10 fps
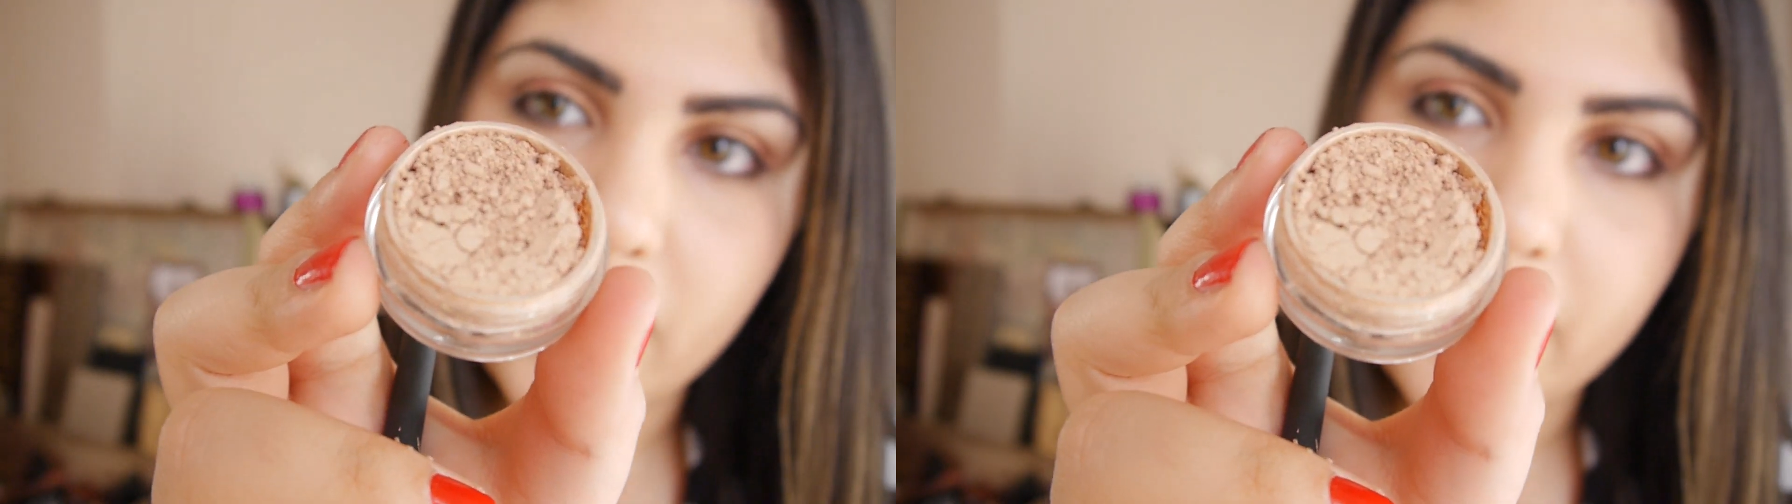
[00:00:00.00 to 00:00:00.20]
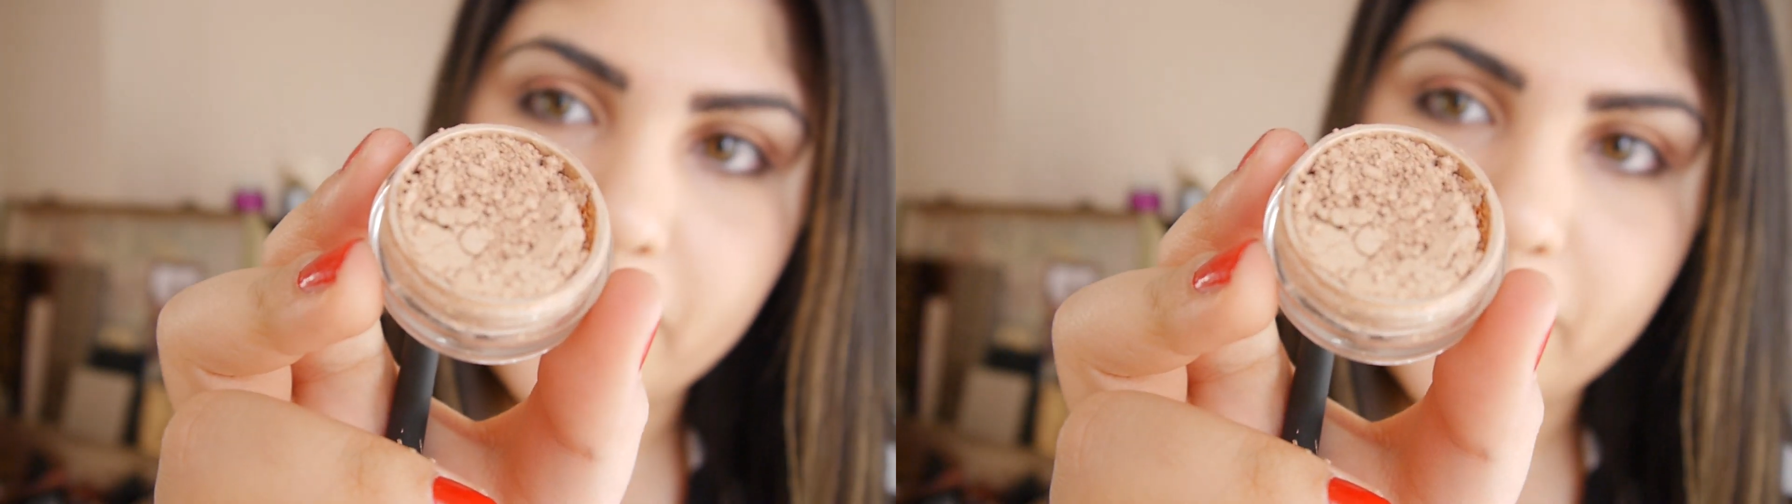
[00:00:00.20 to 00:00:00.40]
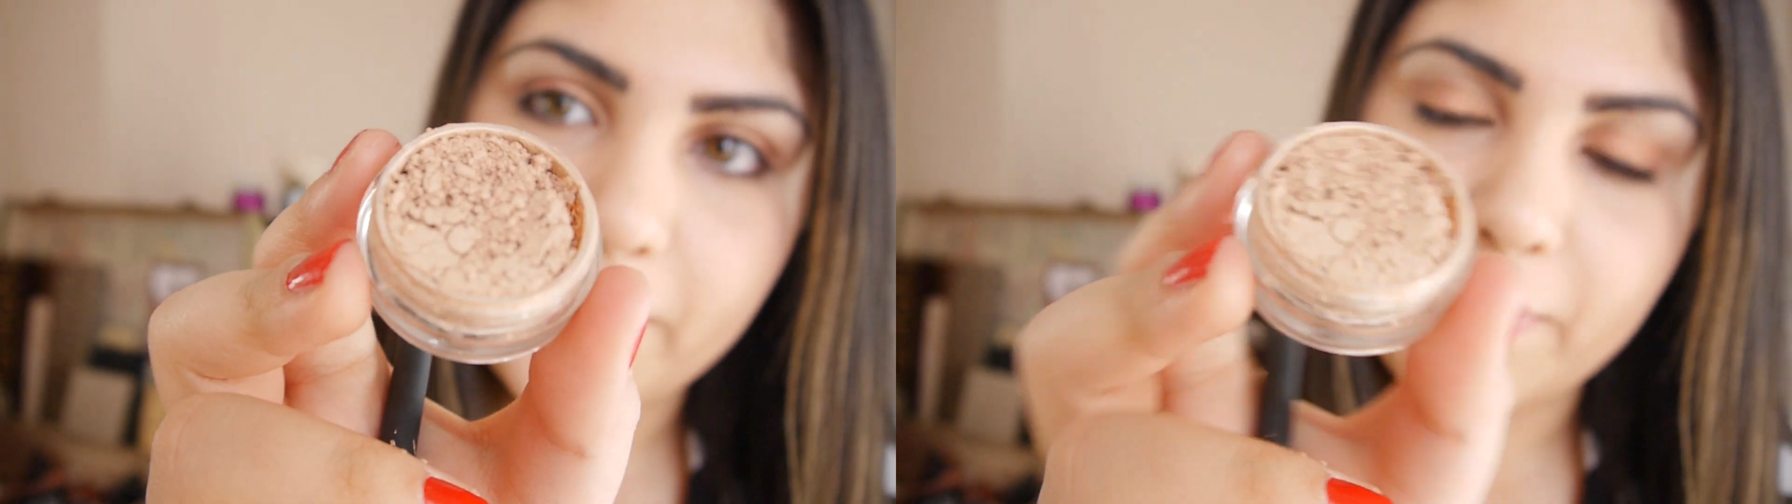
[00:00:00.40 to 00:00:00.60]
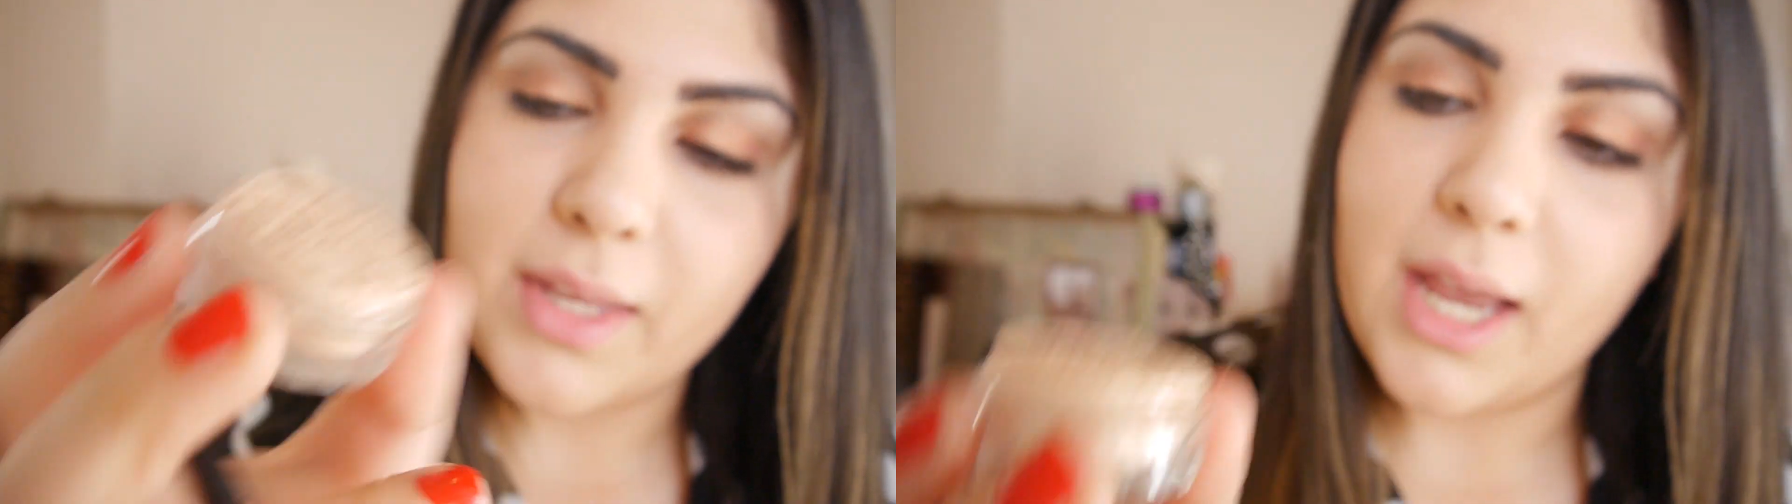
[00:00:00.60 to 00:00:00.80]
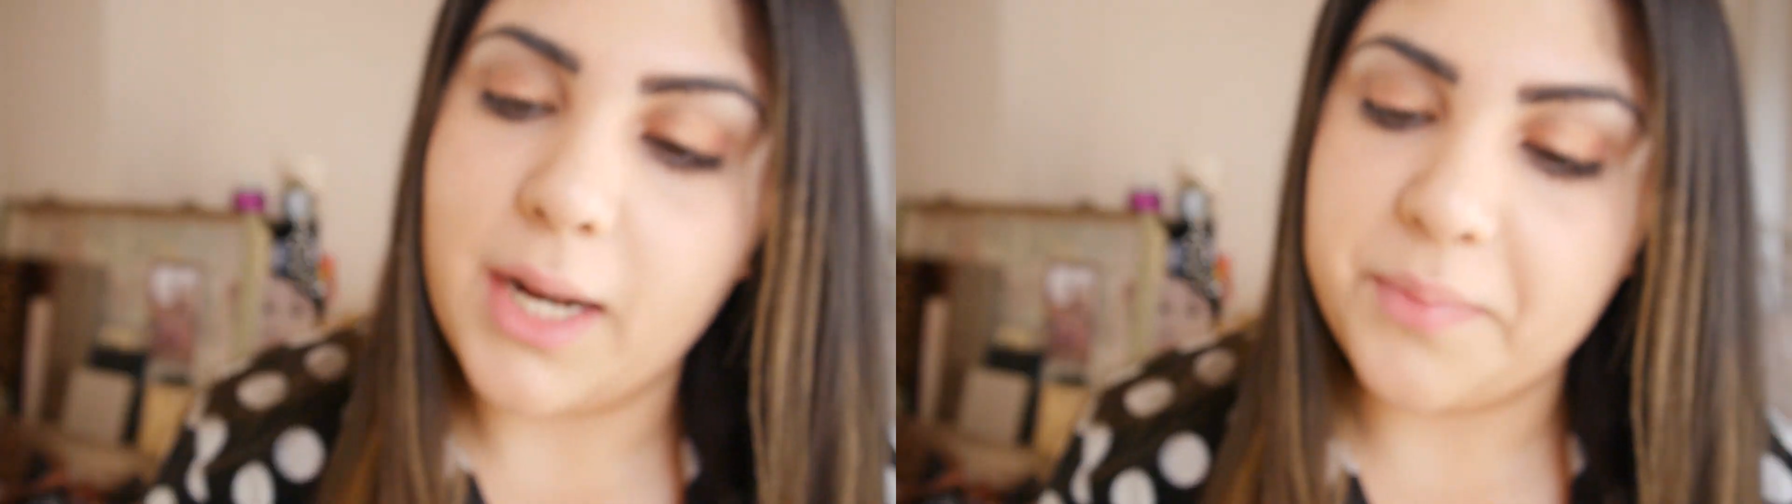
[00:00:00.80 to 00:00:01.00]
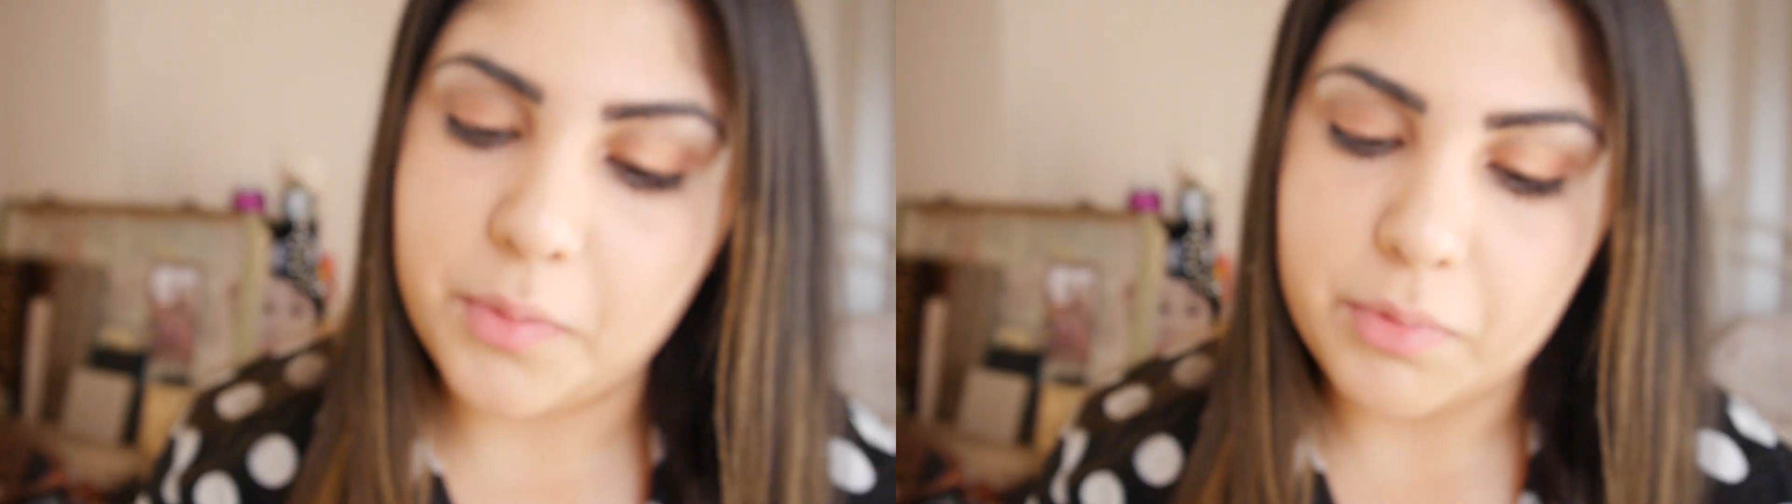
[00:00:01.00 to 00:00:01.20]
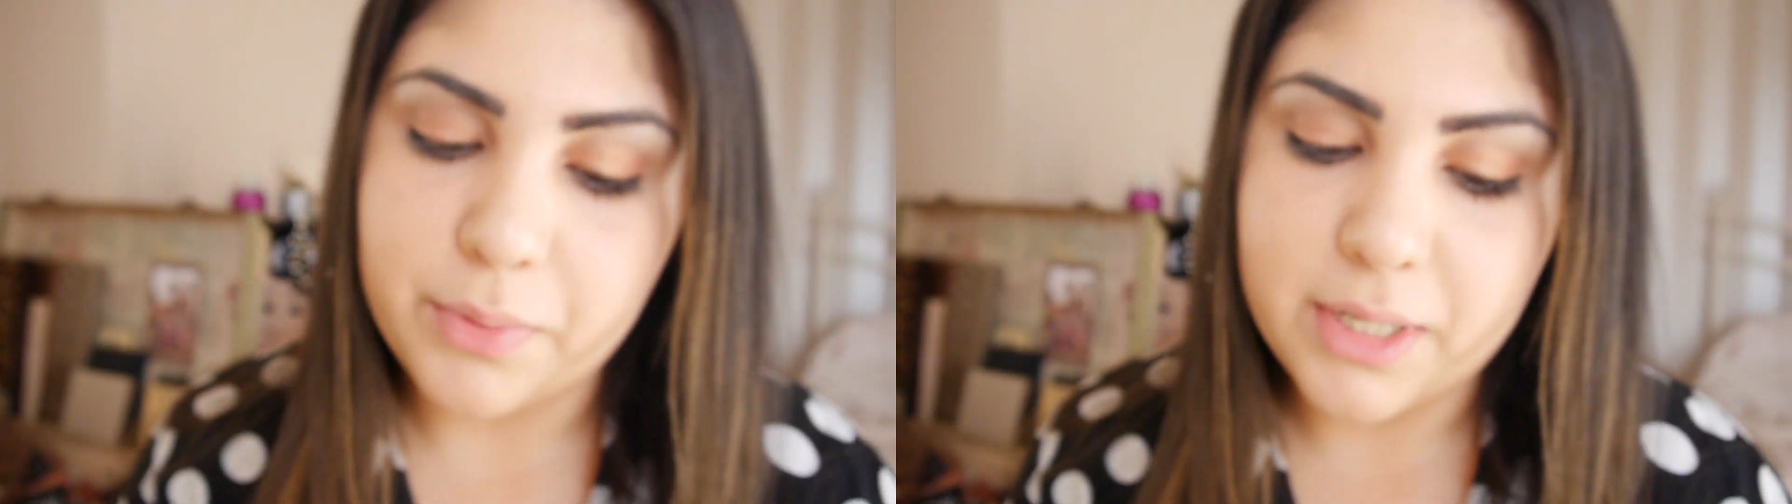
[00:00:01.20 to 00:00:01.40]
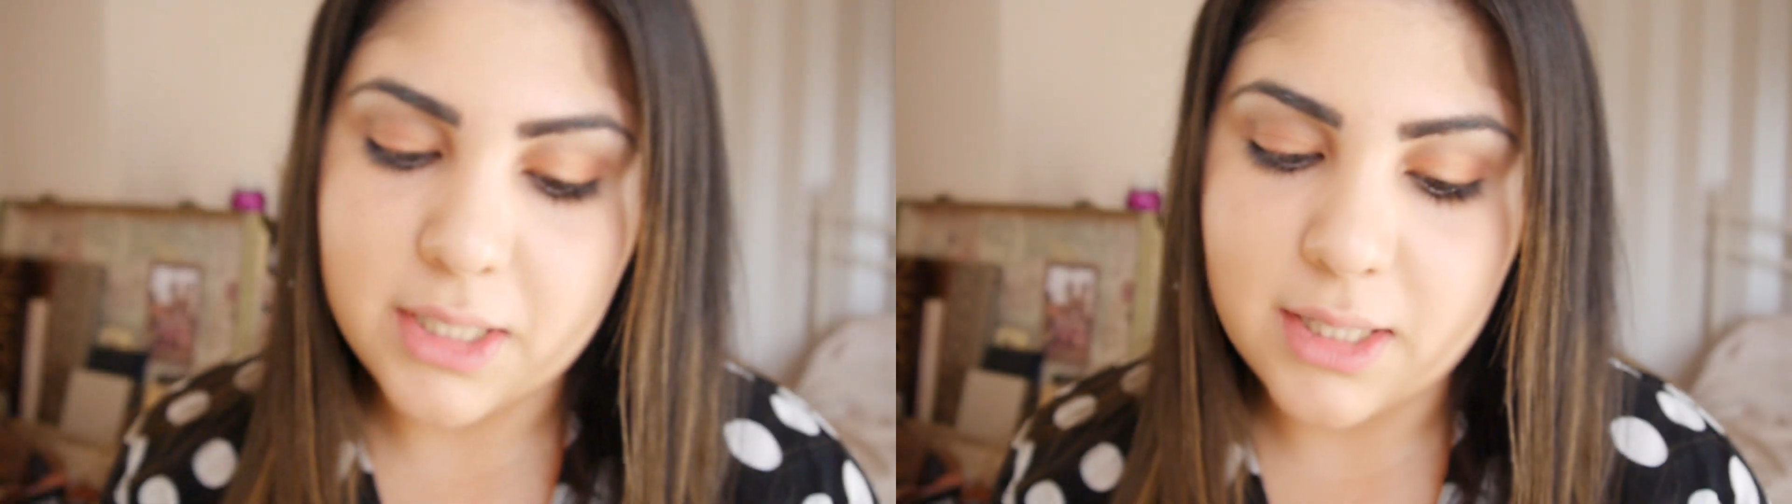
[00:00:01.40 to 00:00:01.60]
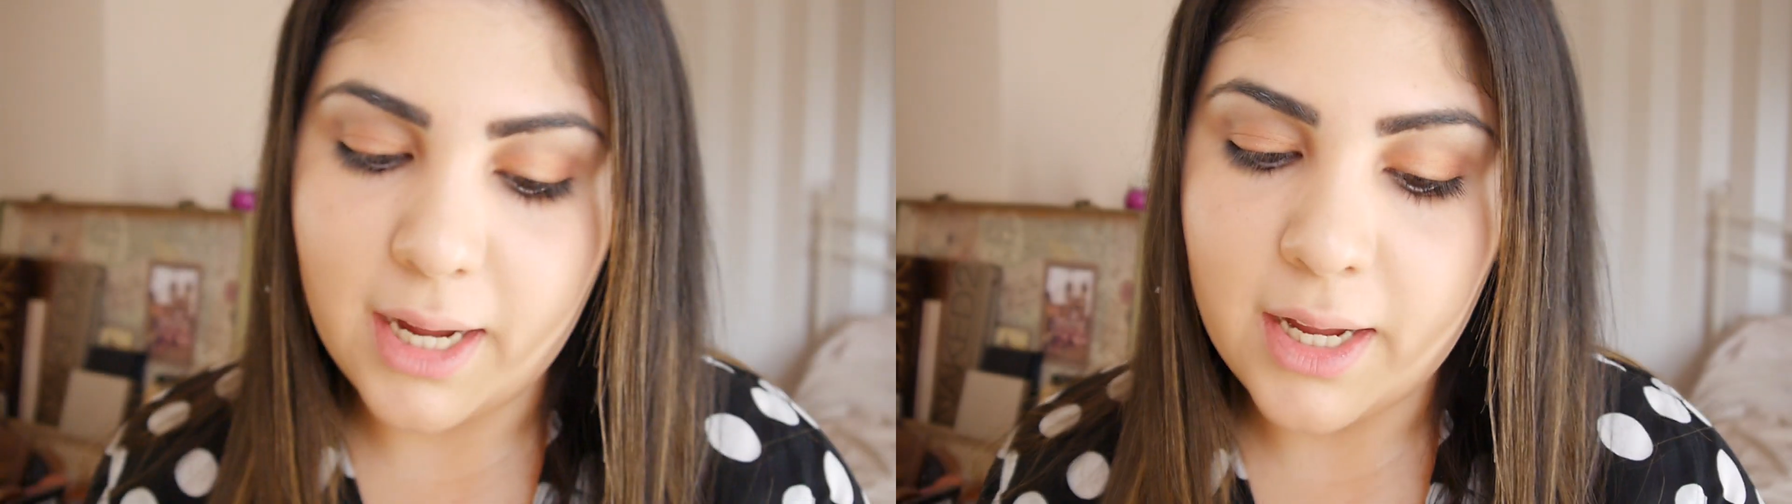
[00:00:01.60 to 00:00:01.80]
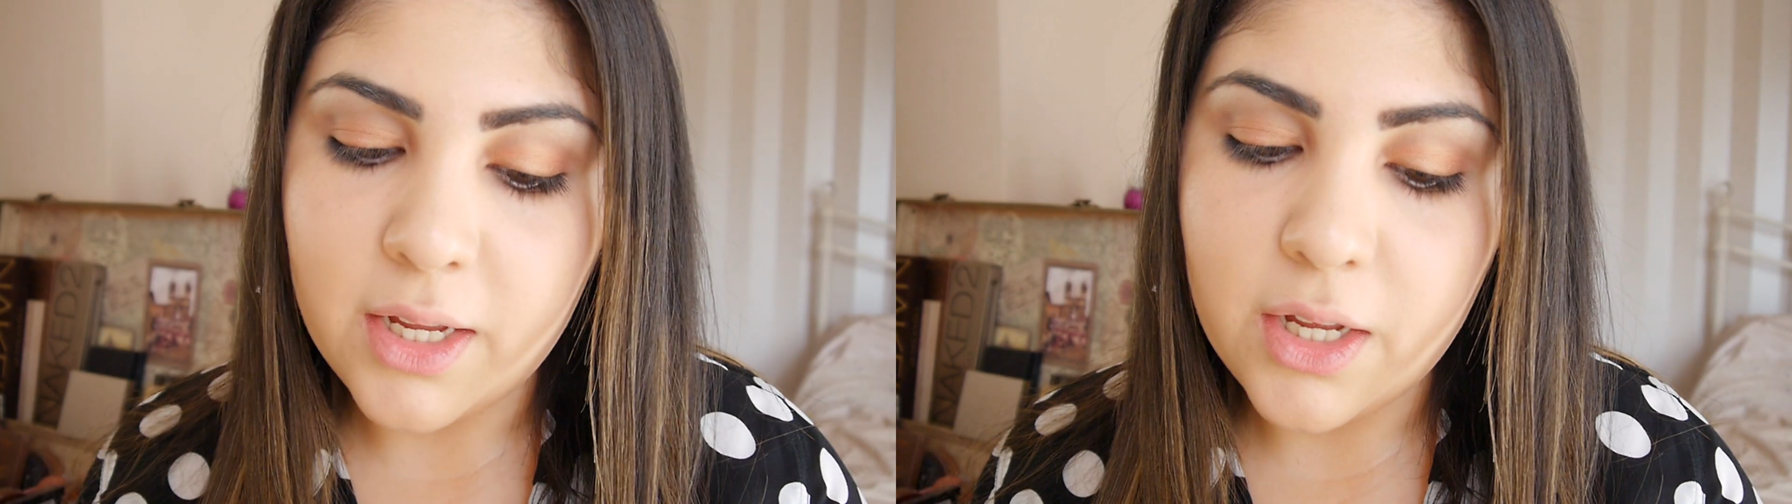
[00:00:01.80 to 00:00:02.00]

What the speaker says: And I'm going to be pressing that